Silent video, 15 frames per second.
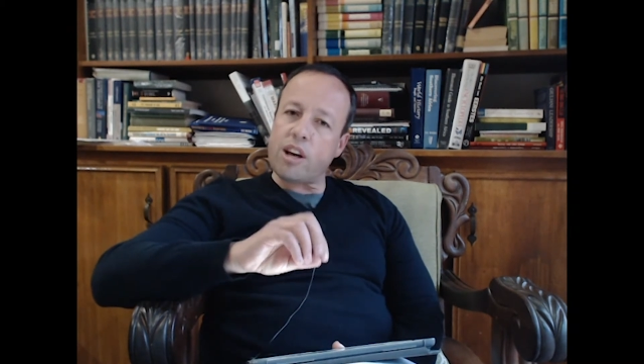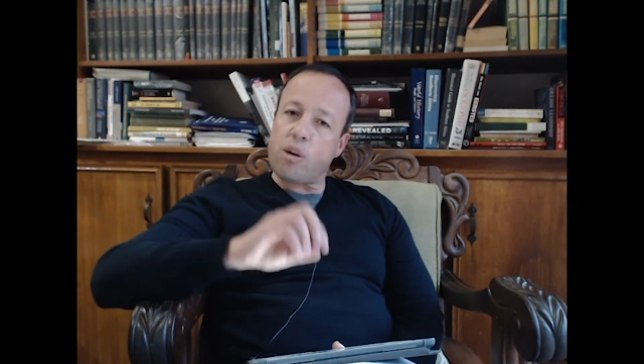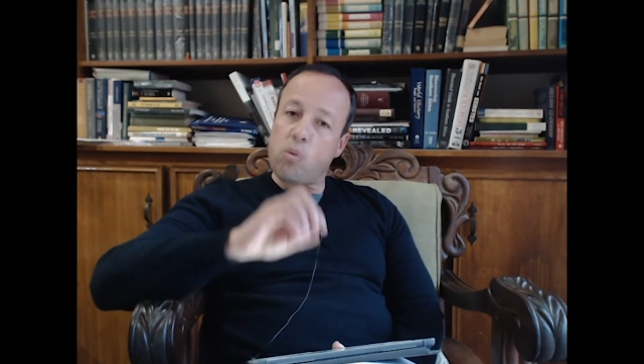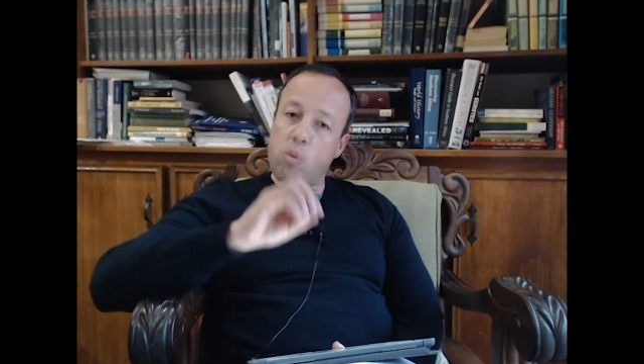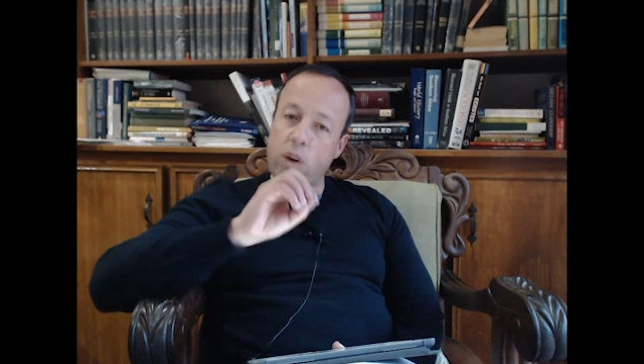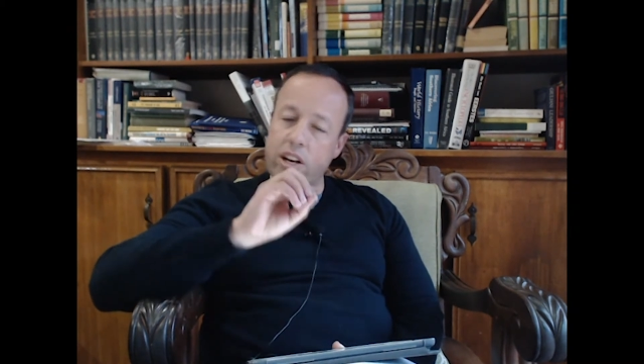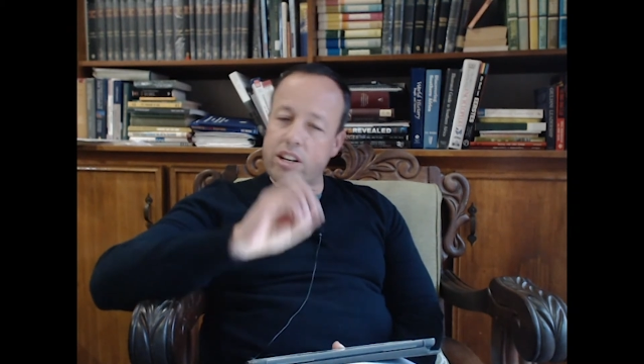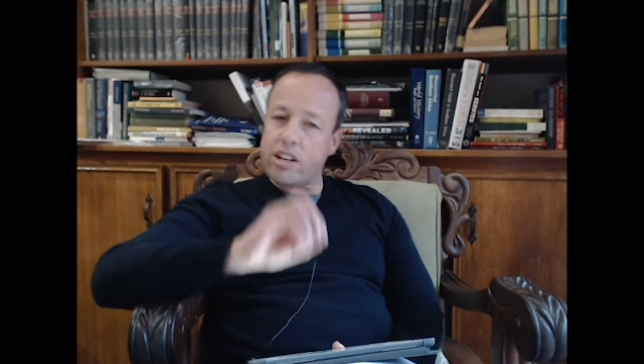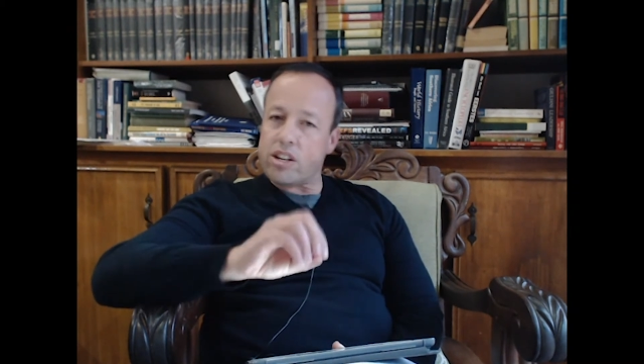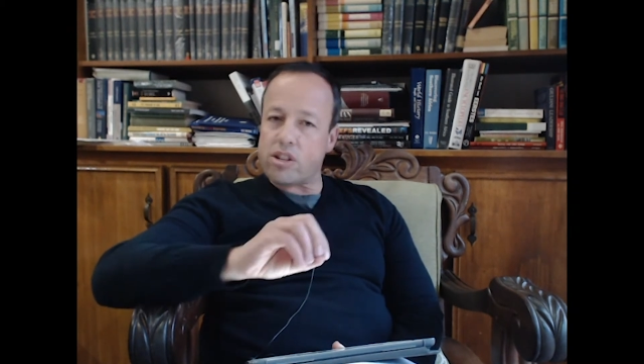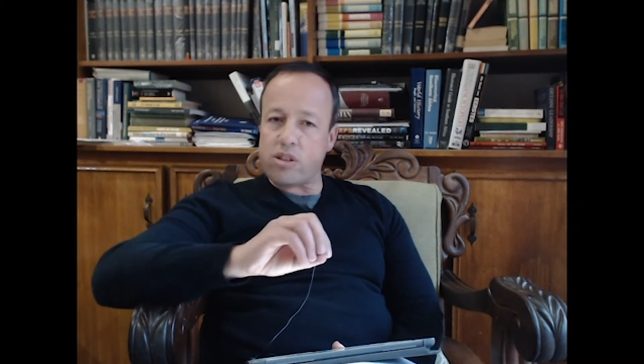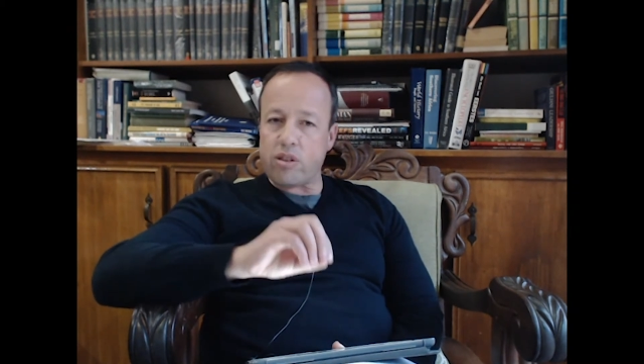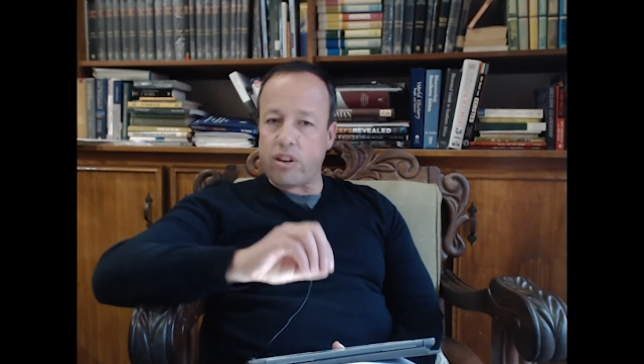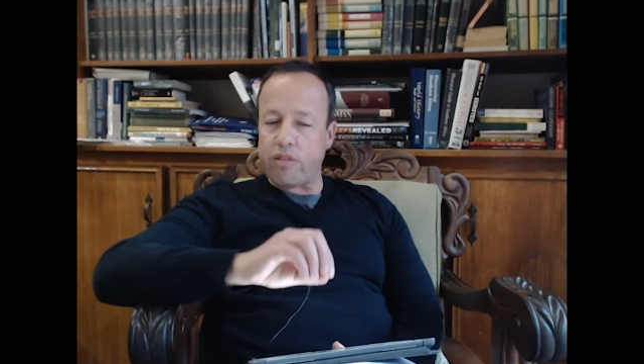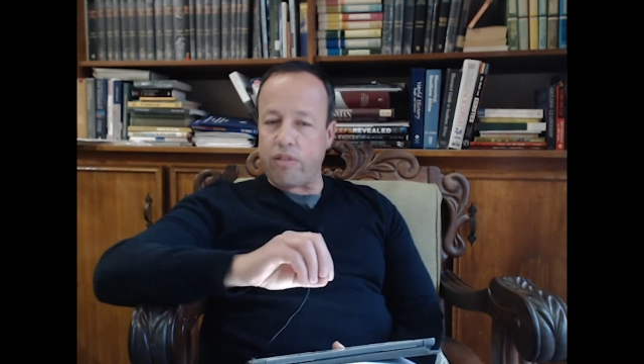a witness
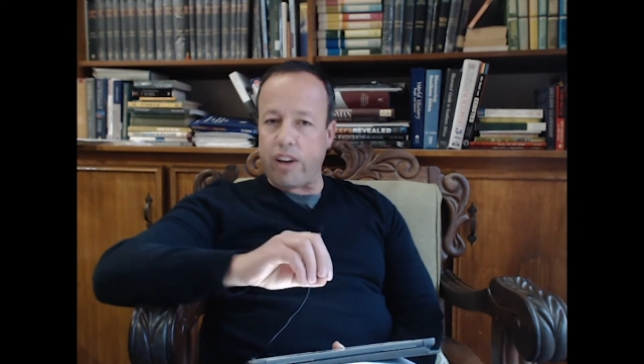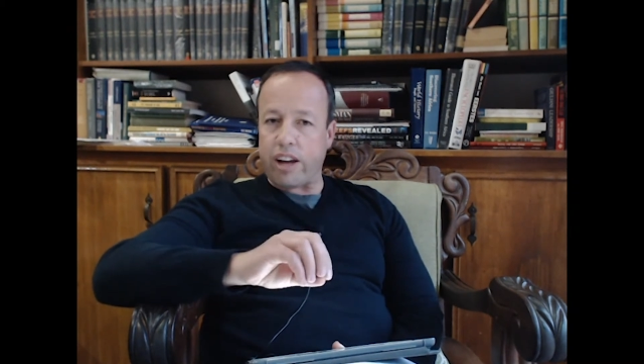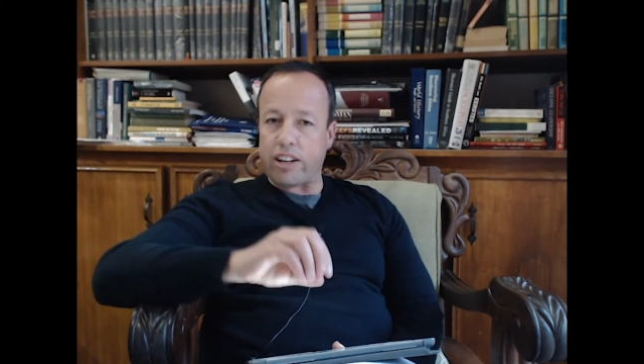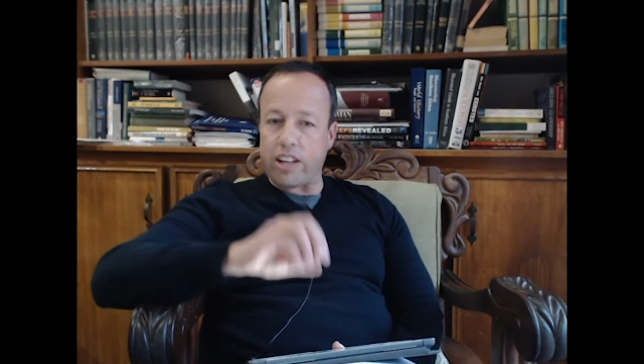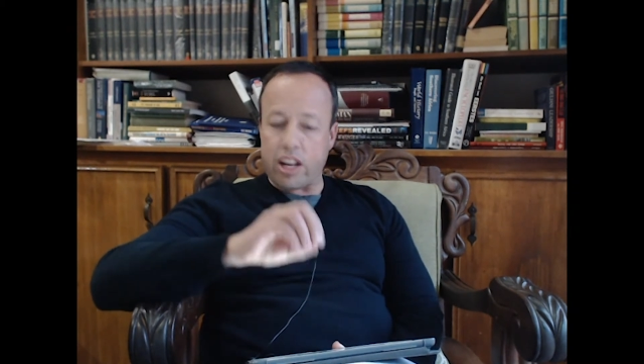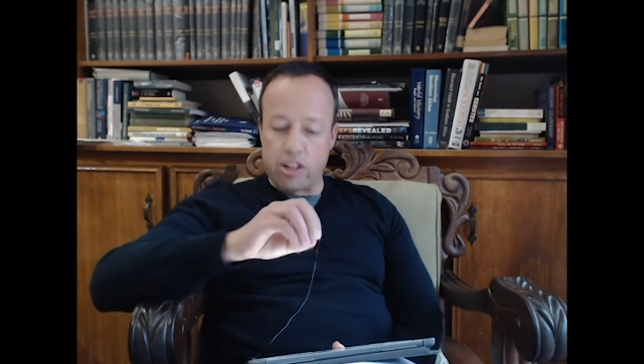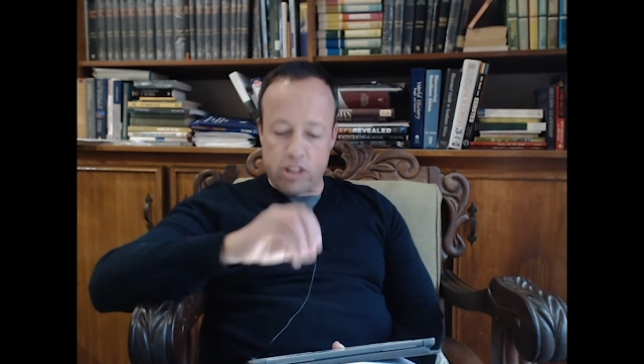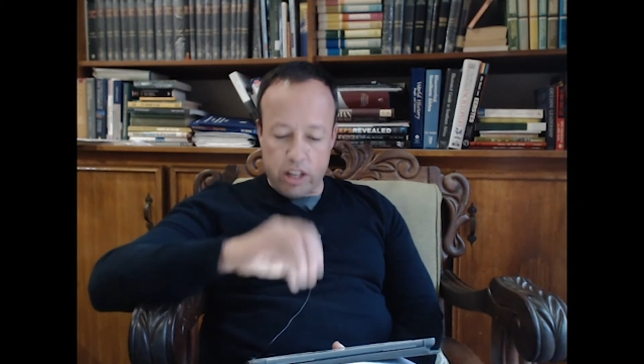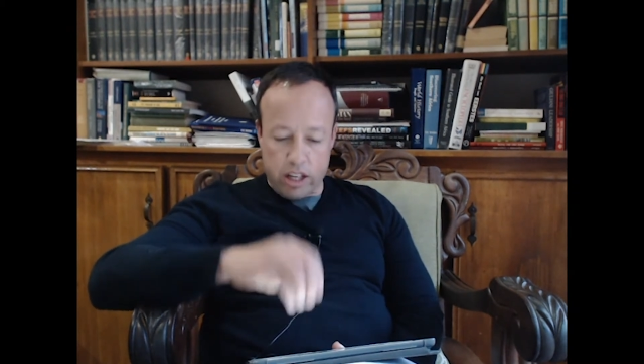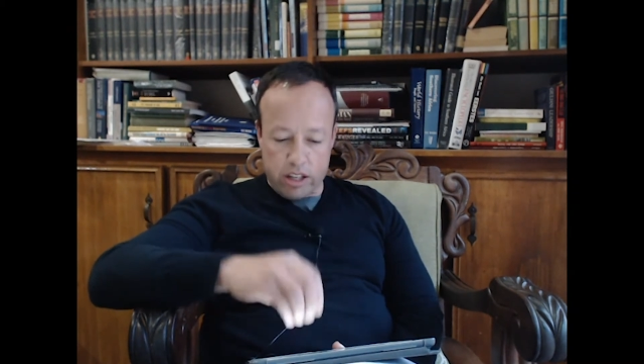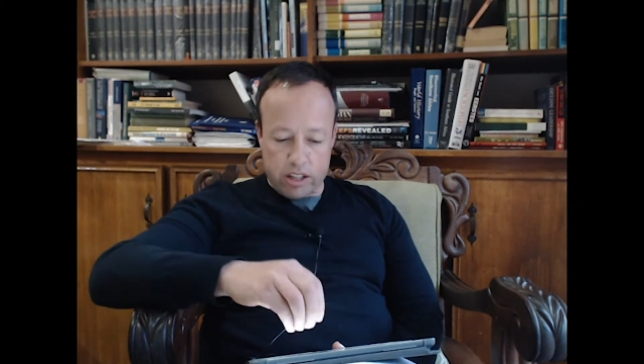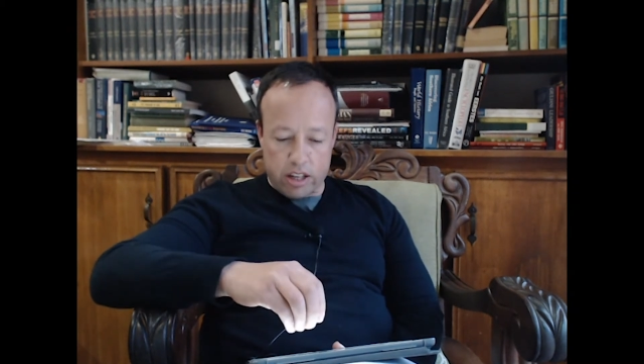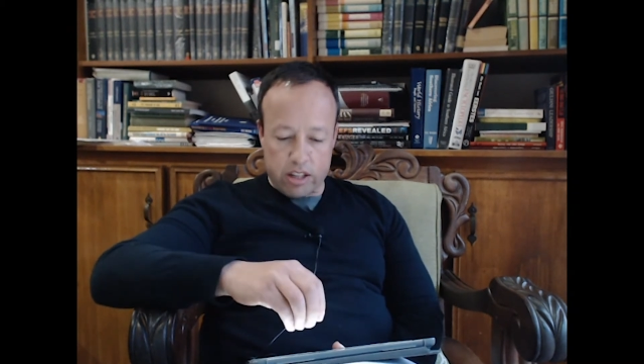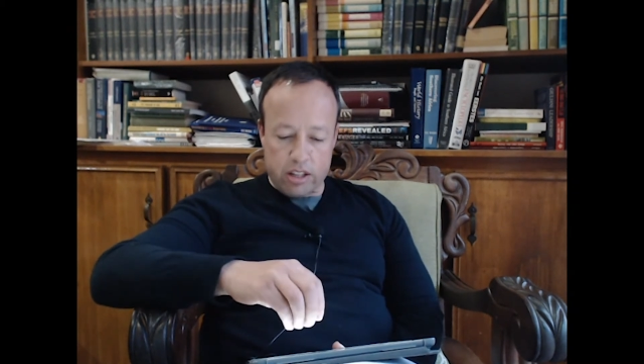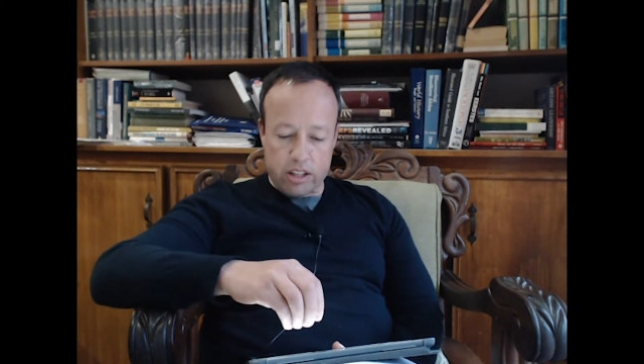to the fact that
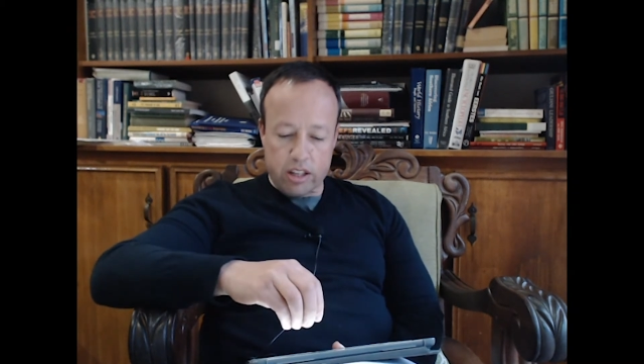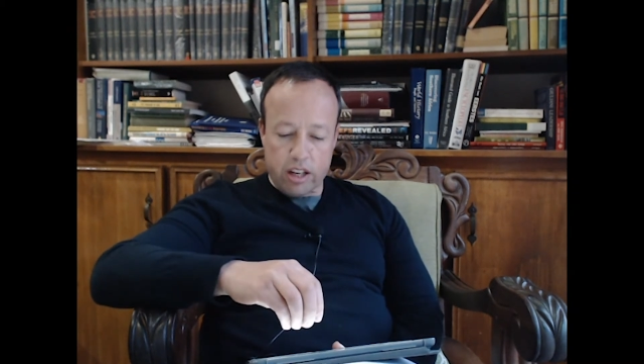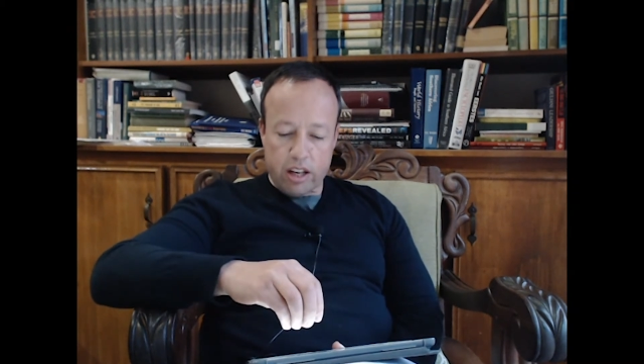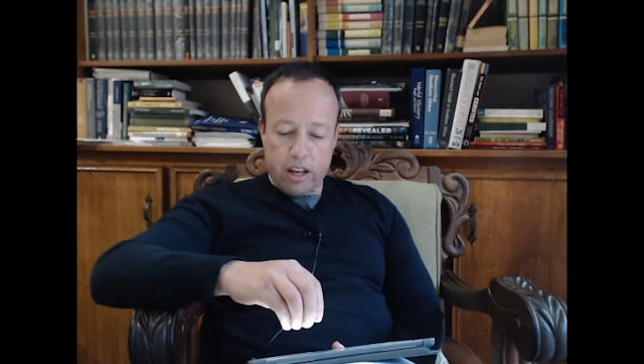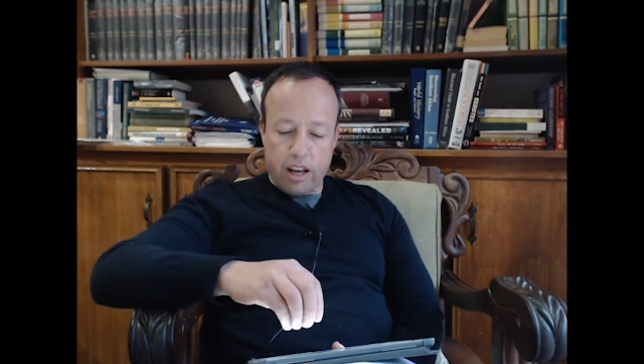Jesus,